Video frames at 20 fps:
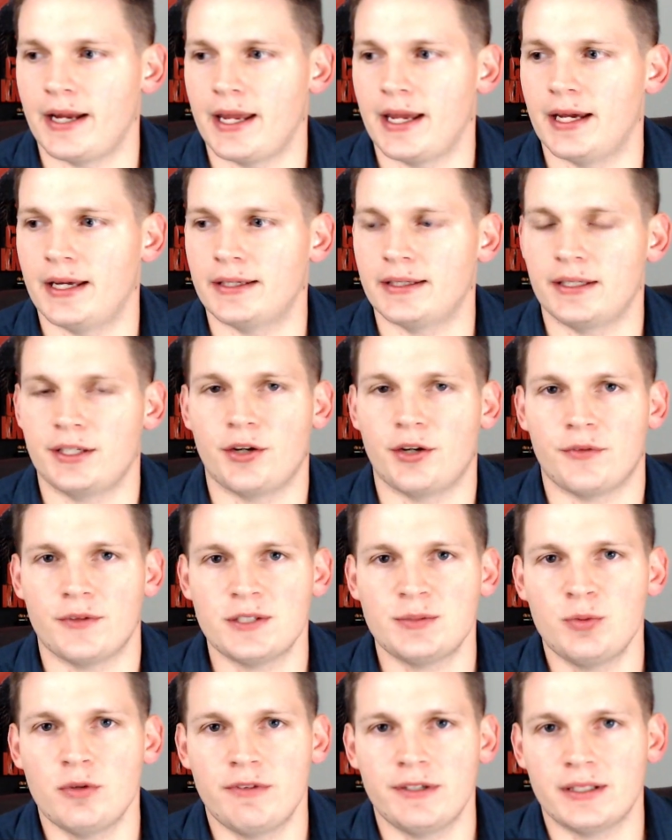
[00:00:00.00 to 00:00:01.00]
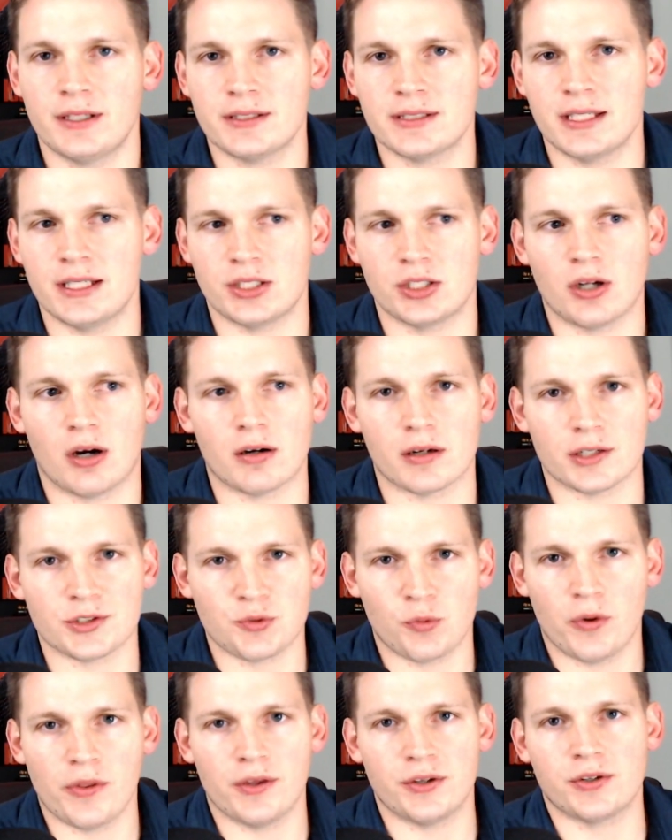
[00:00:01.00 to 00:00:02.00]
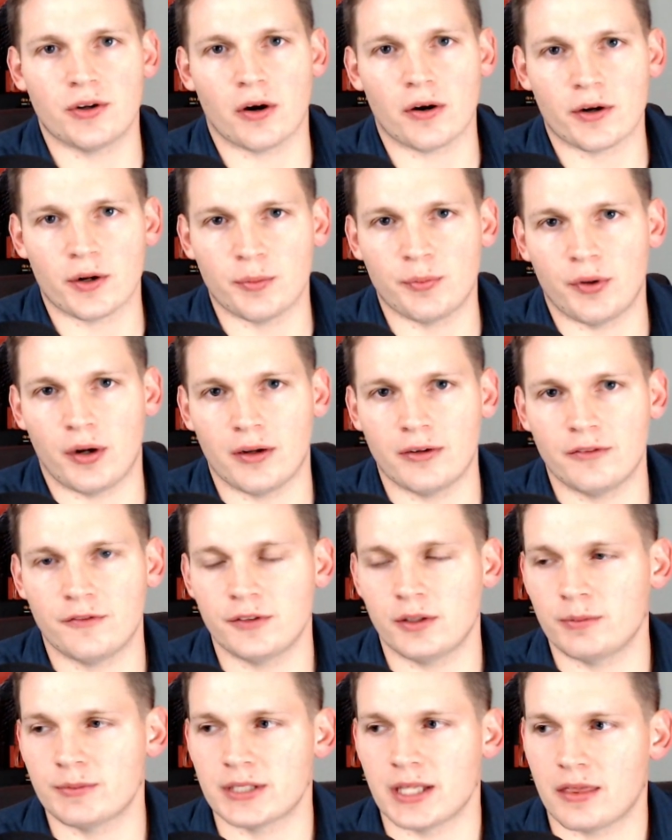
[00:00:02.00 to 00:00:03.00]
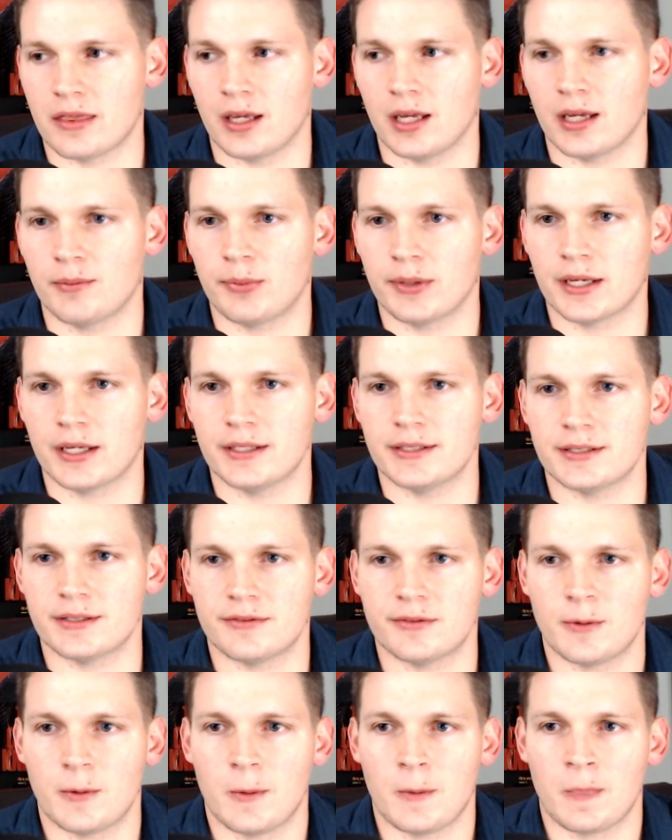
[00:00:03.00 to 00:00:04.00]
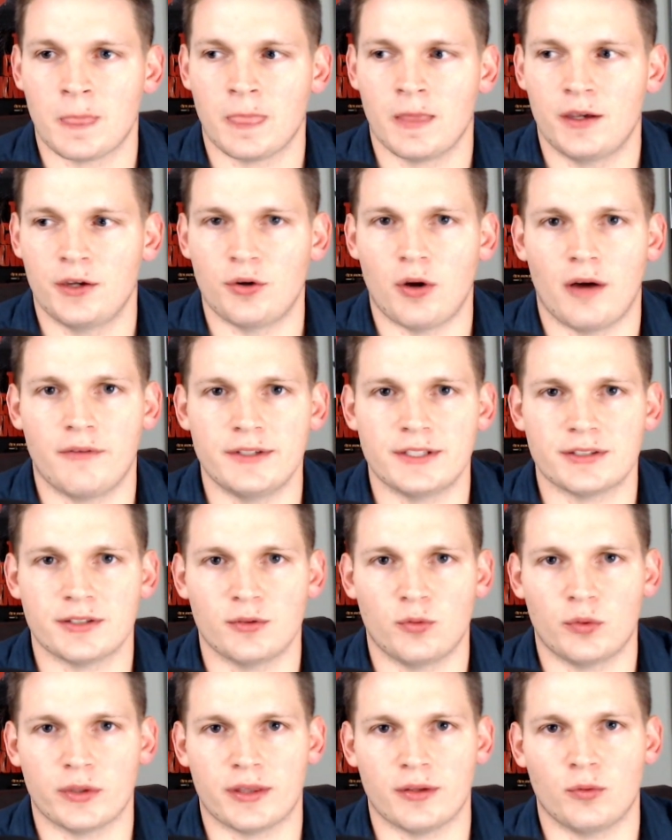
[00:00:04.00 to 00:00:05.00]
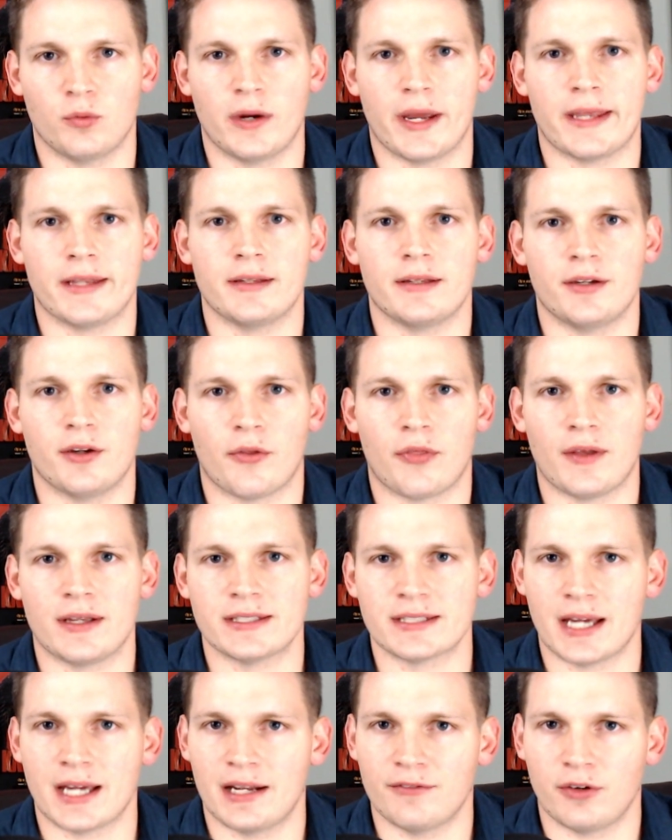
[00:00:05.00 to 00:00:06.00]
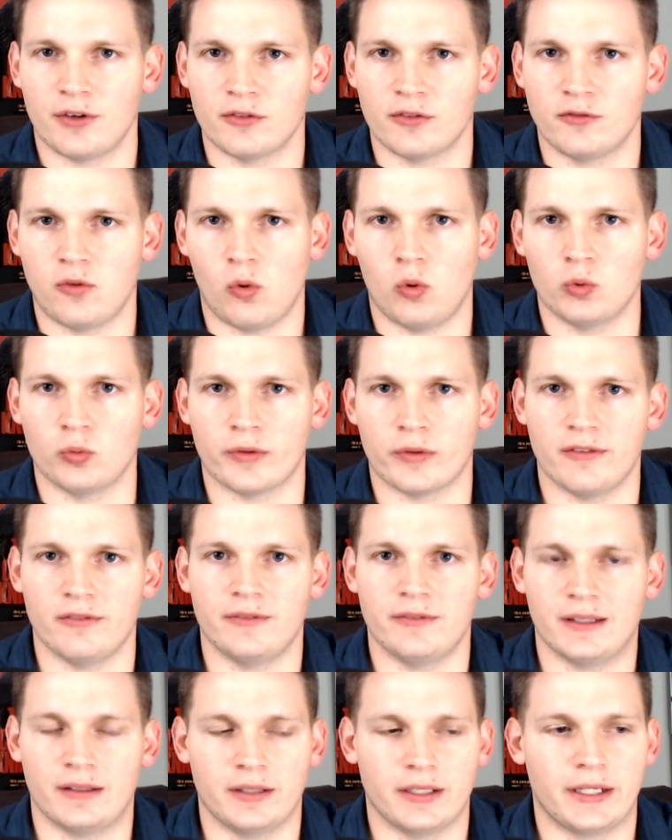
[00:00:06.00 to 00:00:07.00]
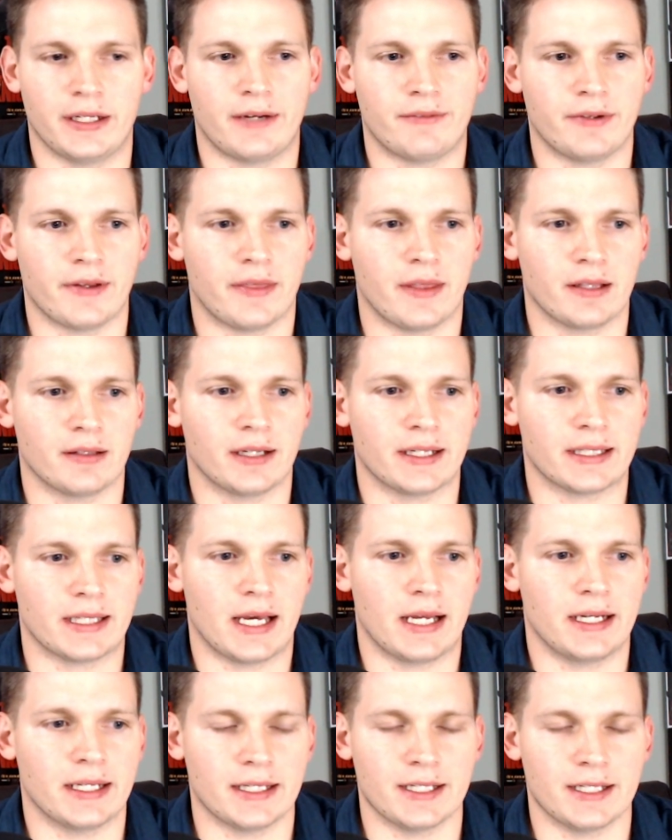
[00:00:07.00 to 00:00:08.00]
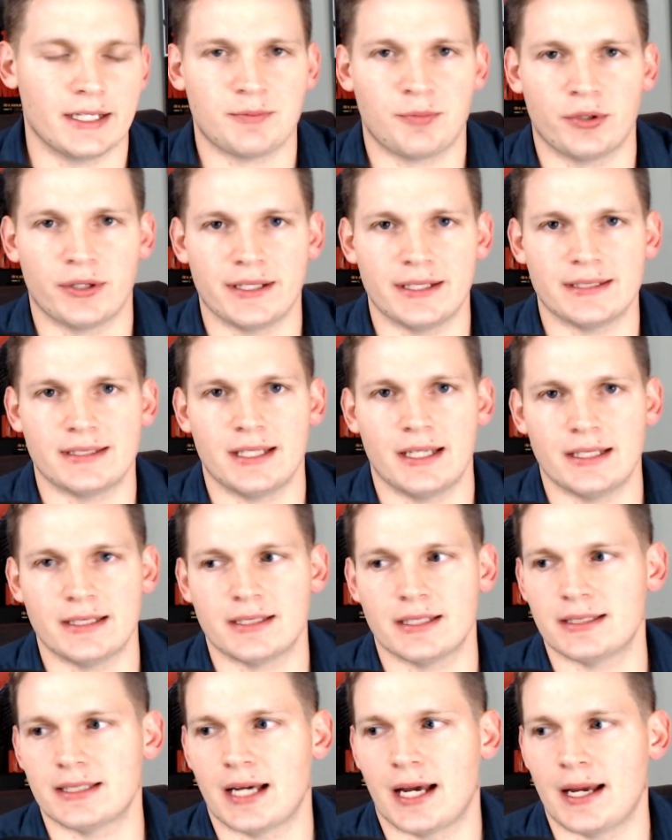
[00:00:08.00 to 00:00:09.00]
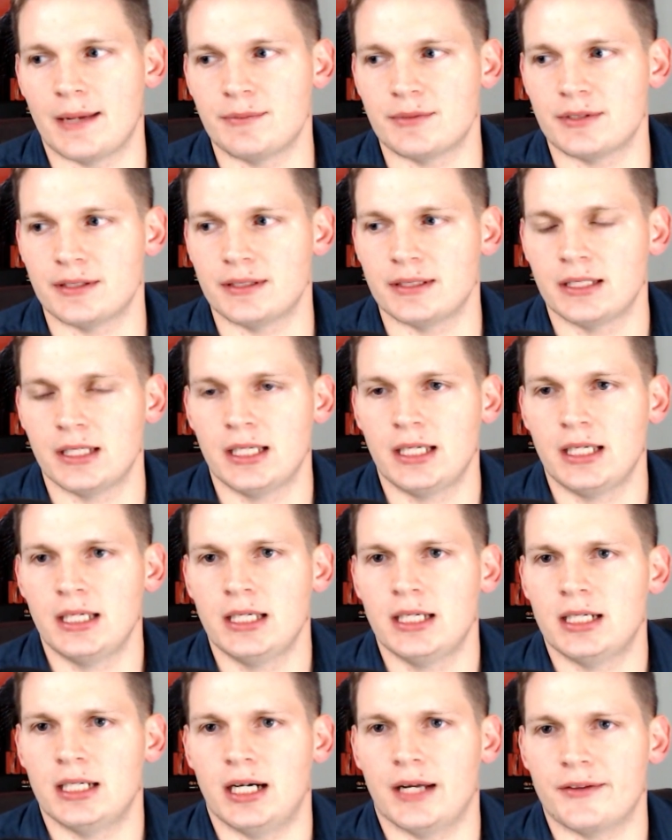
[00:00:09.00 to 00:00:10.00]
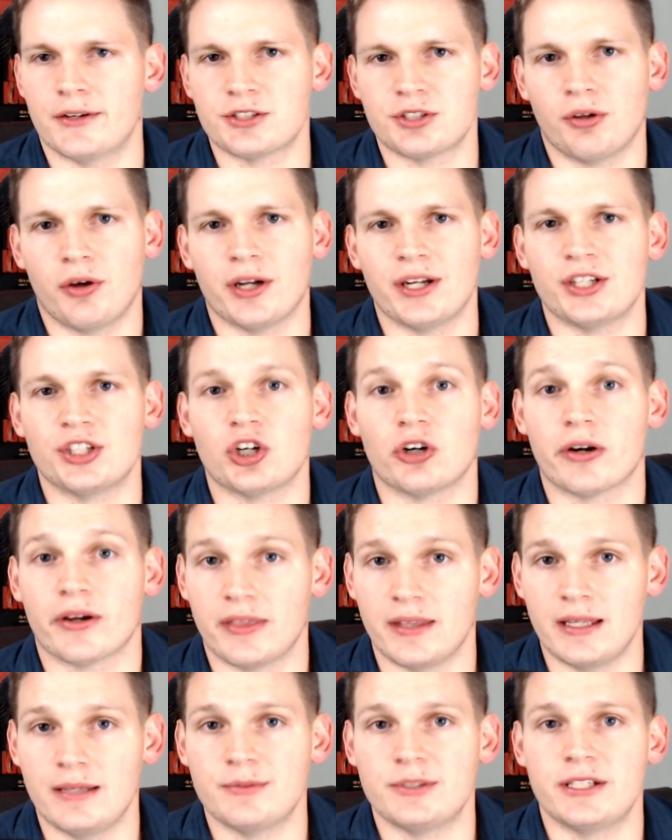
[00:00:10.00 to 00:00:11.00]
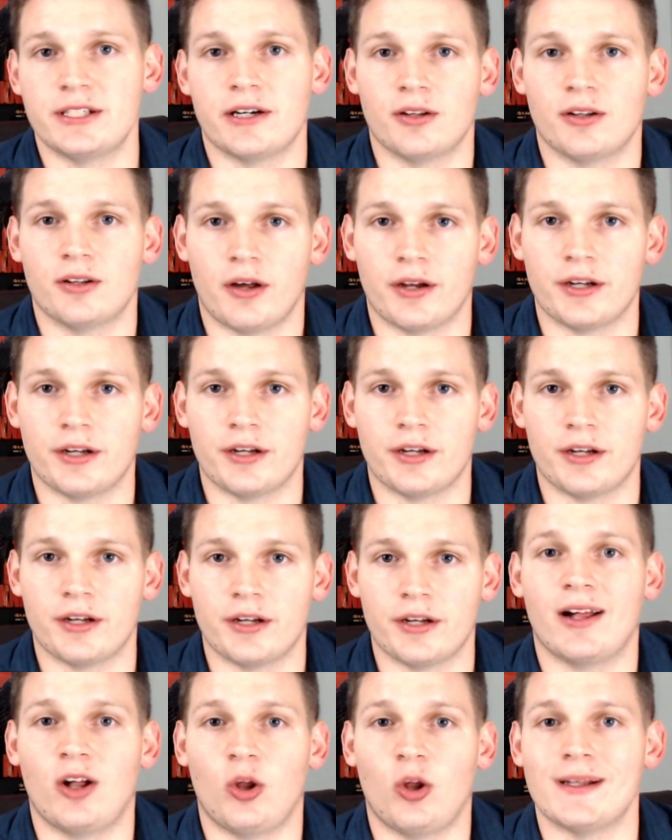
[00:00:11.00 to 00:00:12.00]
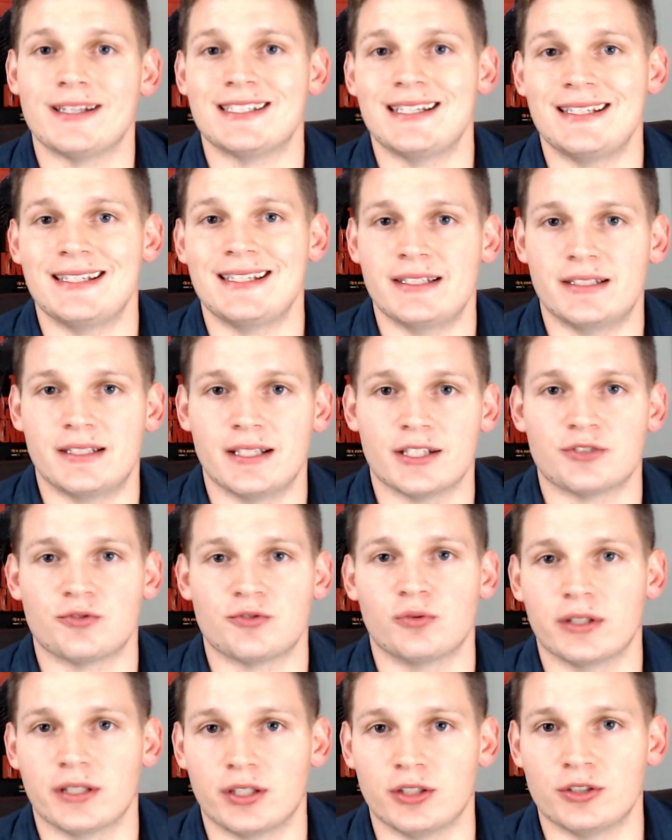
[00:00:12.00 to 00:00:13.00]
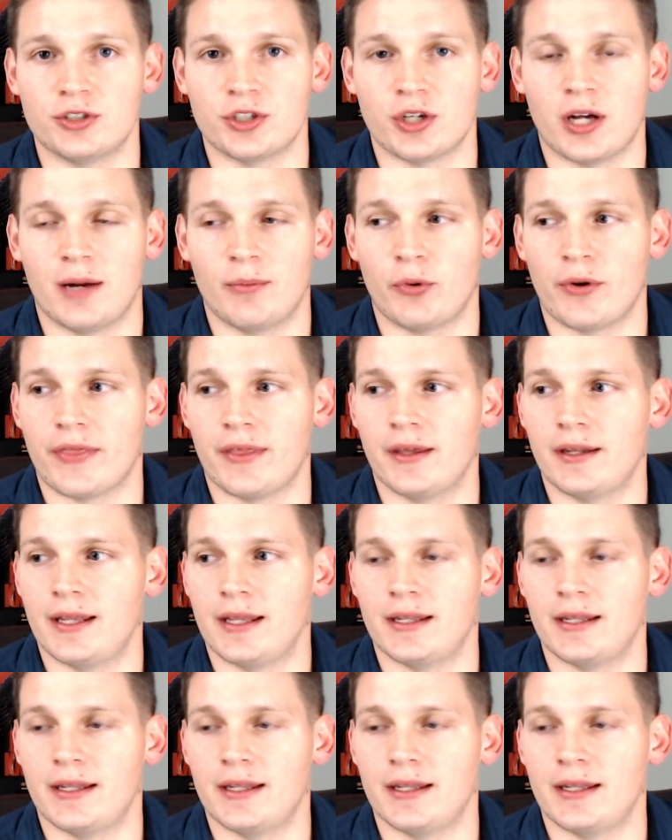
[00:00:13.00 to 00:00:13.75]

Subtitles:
And, this movie does get dark. It's one of the darker Bond films, I think, because, obviously with the way, things kind of unfold with the villain and everything like that, it gets pretty intense at times. And there's a lot of dark themes here, a lot of dark elements. He does a really good job with it.